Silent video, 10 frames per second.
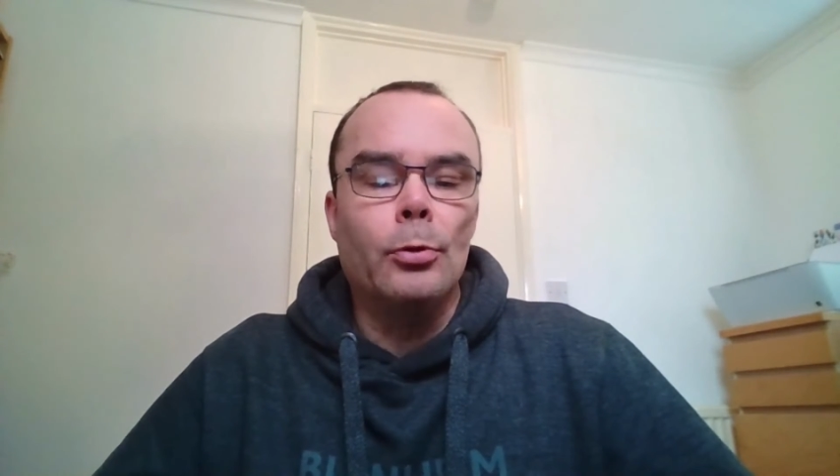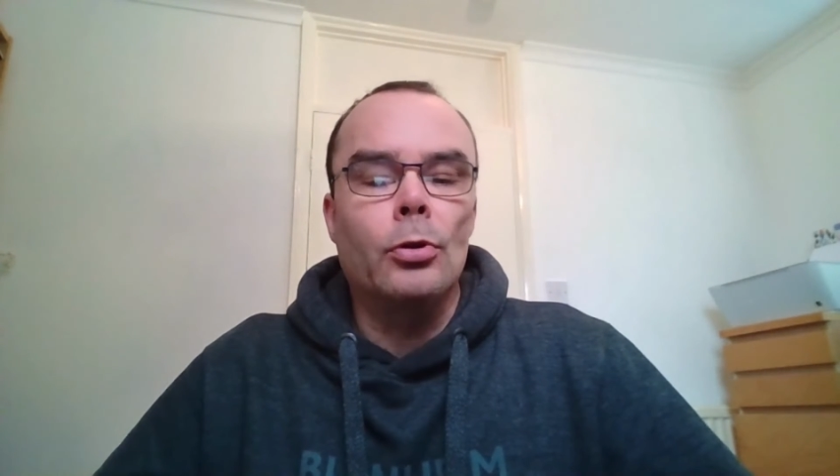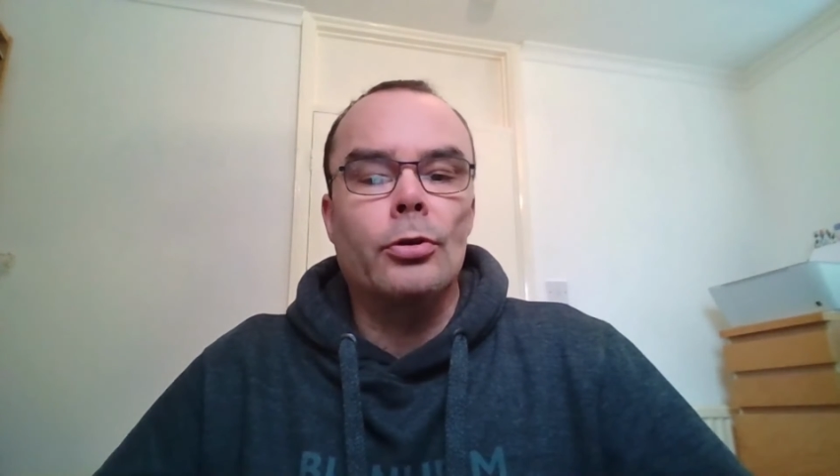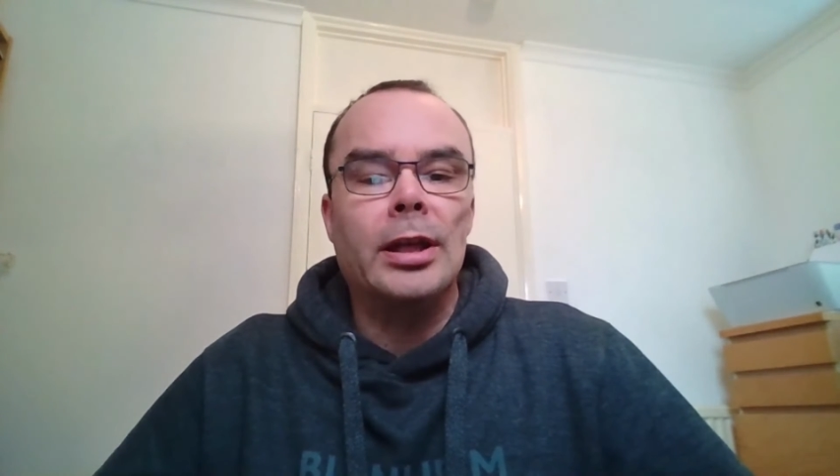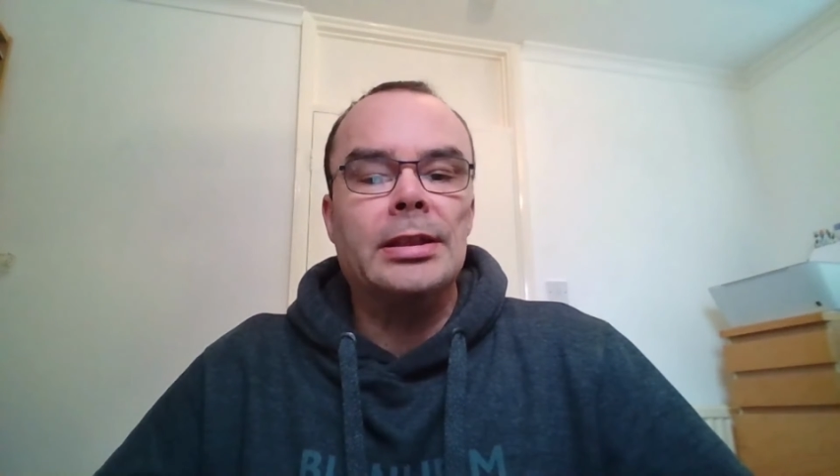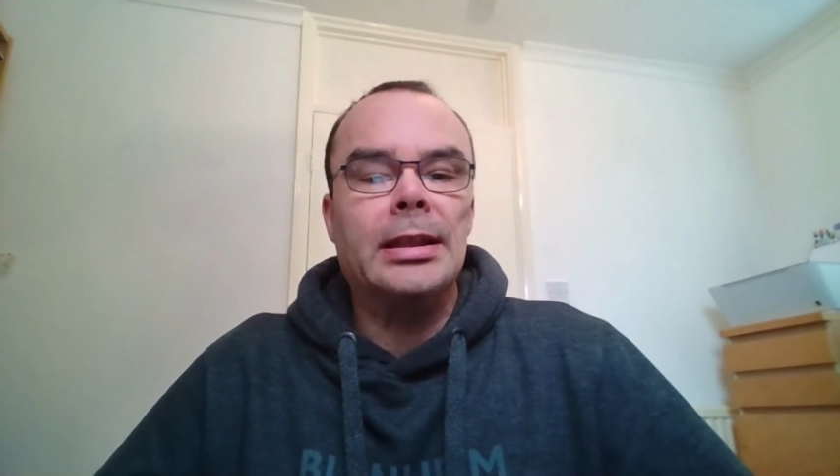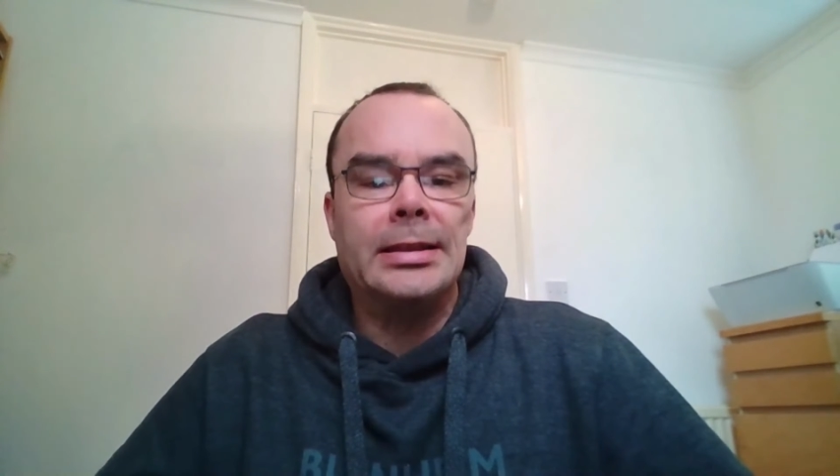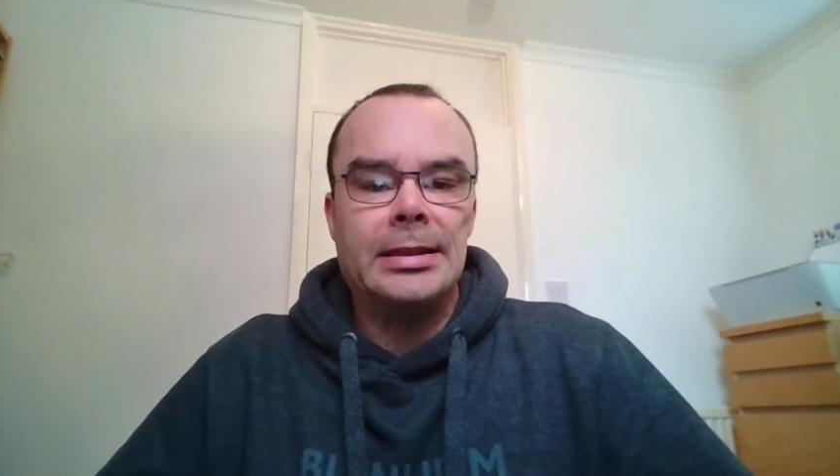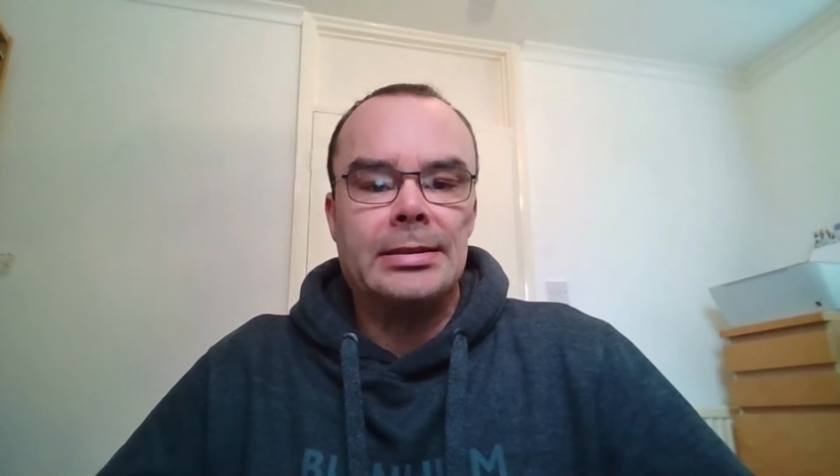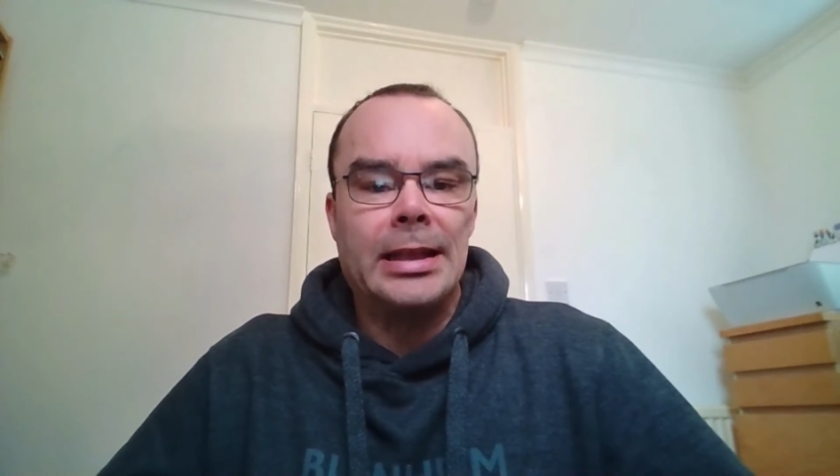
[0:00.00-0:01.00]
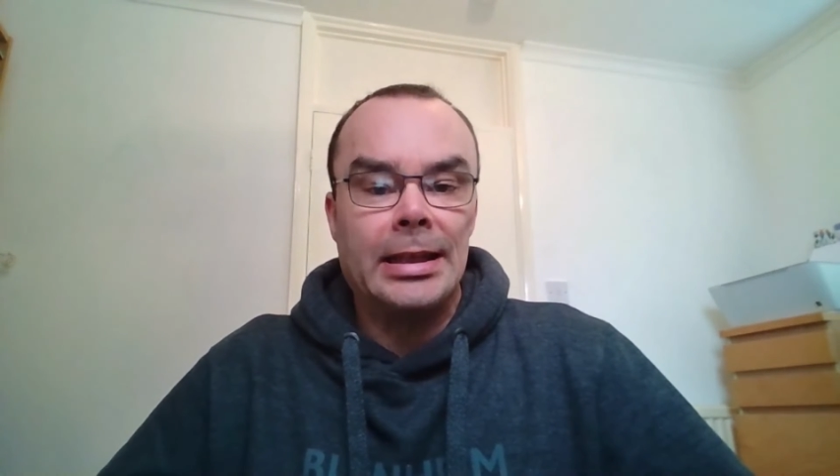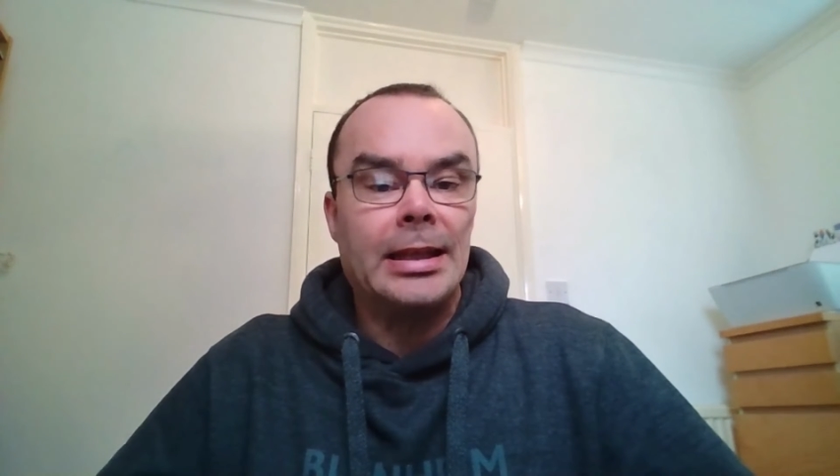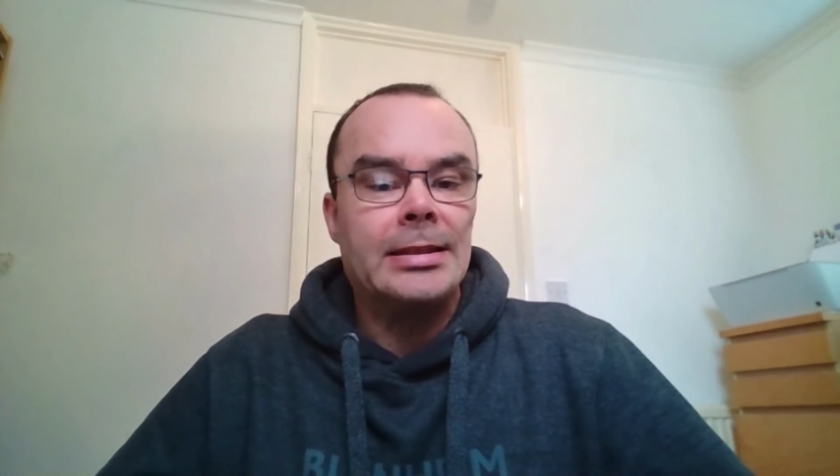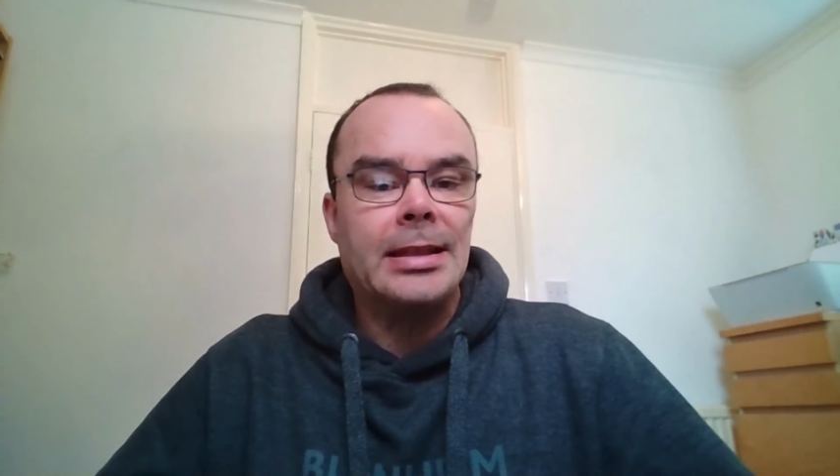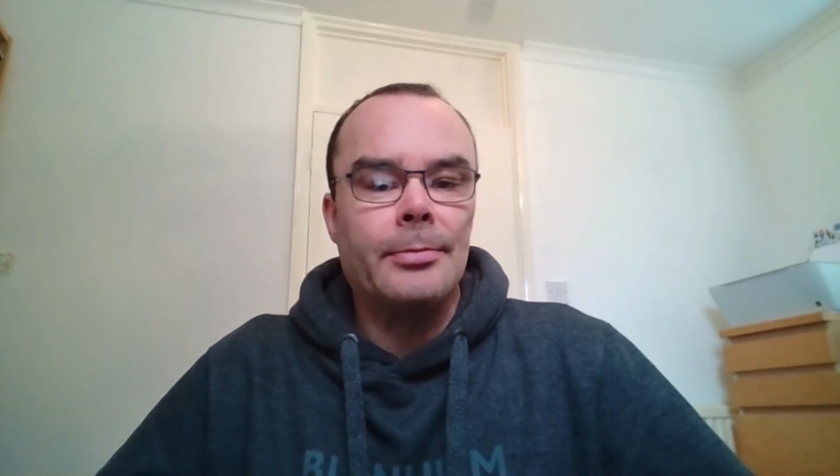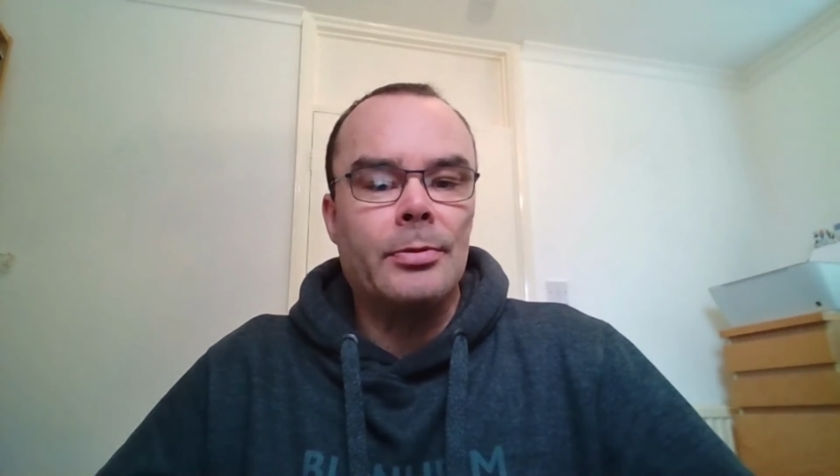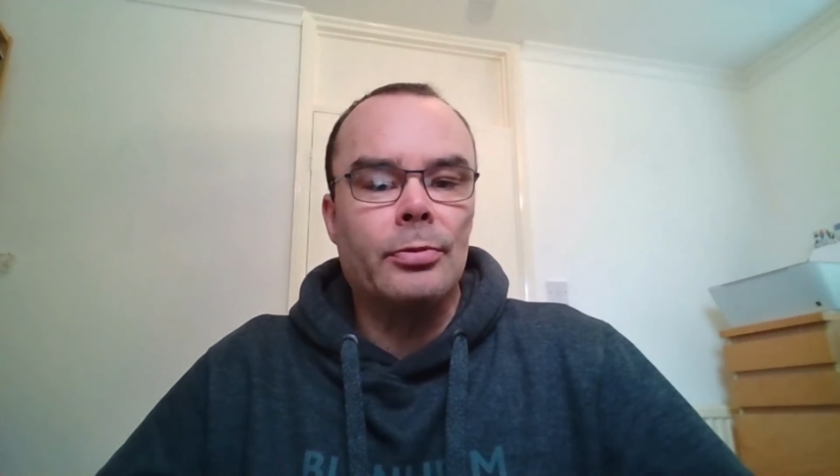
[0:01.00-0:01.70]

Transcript: or Granular Delegated Admin